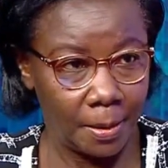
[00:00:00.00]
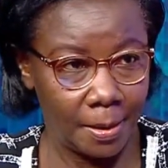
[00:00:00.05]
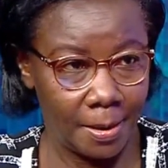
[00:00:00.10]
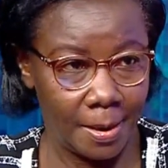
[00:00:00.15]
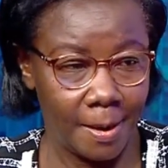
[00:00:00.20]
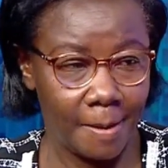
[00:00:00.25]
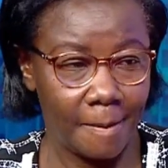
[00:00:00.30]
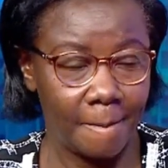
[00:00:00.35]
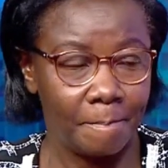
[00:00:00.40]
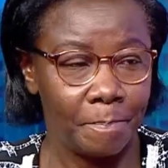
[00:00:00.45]

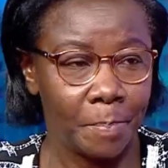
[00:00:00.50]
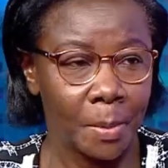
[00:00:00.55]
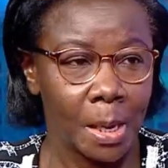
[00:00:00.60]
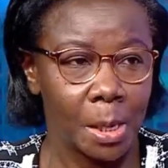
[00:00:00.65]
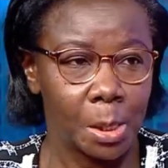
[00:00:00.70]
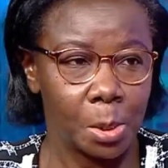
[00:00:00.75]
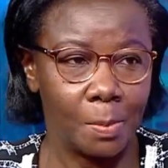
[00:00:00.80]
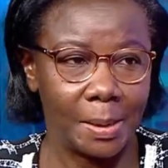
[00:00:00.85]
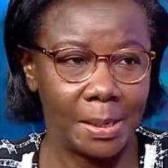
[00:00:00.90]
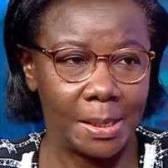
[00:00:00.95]
Yeah.
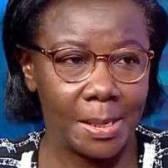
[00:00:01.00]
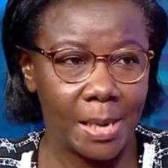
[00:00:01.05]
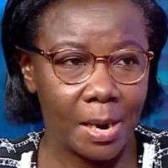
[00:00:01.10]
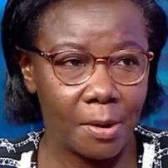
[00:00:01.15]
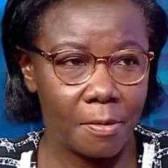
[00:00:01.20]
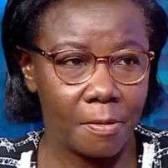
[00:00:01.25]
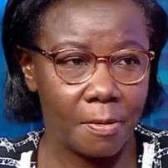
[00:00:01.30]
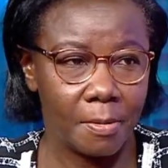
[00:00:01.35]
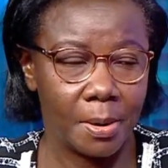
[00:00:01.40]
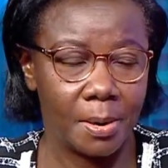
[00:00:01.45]
So, but
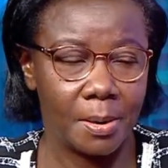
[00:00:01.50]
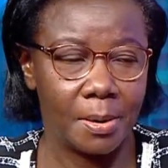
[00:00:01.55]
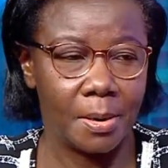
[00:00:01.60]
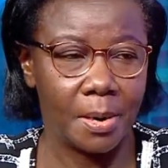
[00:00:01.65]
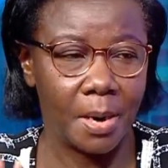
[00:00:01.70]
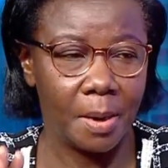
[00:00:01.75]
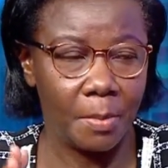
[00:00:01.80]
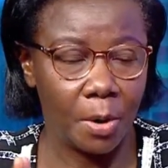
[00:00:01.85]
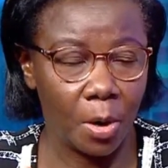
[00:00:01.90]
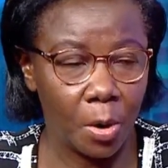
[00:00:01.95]
now
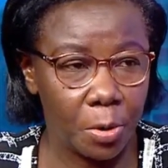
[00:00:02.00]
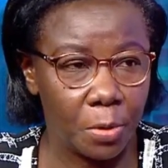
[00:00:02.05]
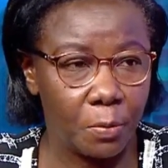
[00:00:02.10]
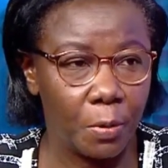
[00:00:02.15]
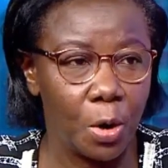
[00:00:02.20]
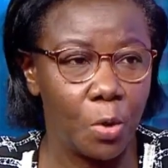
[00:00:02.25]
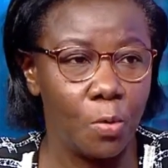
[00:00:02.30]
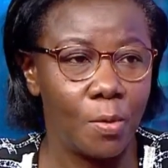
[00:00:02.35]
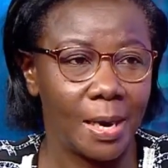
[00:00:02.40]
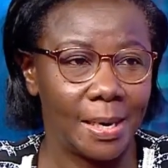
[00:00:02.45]
criminology will
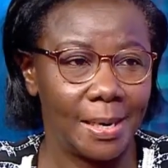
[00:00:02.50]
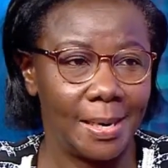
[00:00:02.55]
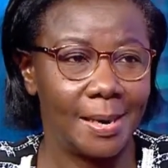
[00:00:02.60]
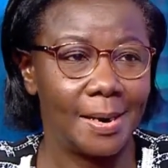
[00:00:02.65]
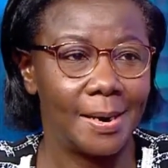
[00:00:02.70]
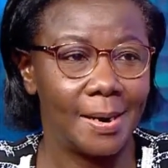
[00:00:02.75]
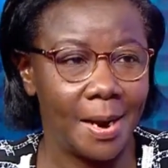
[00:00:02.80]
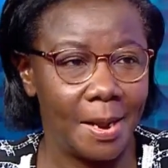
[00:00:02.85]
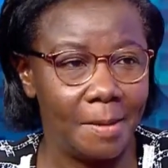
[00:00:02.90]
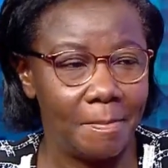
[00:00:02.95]
look at the
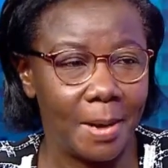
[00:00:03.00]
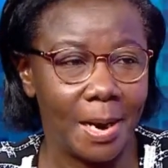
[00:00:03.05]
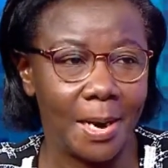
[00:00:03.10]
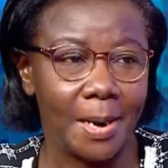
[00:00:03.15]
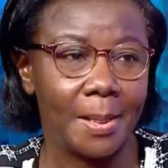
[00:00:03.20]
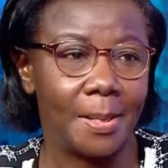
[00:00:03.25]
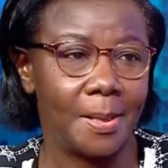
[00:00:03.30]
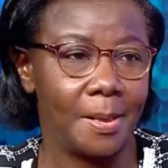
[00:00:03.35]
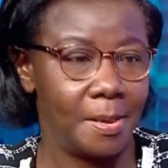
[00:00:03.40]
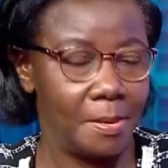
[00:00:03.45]
crime and
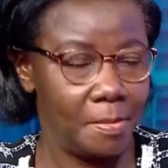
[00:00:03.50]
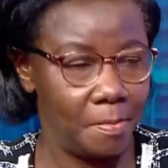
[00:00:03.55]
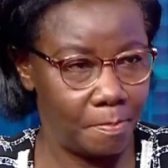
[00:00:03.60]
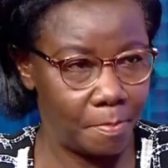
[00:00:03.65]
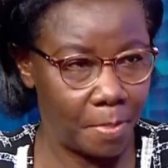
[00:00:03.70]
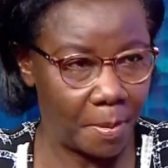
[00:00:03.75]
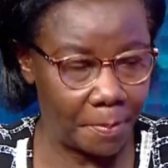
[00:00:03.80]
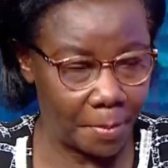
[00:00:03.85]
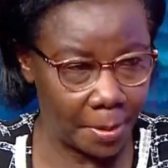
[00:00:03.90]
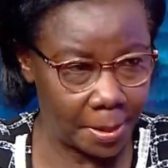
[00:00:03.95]
the
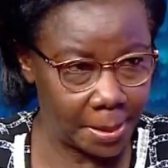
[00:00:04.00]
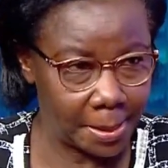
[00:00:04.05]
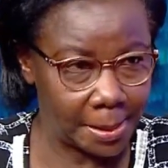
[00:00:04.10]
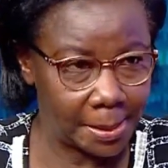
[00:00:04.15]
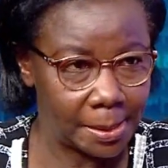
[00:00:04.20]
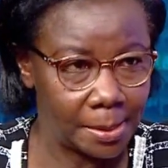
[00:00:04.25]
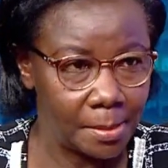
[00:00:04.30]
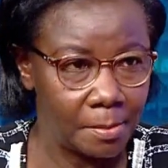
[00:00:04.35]
perpetrators.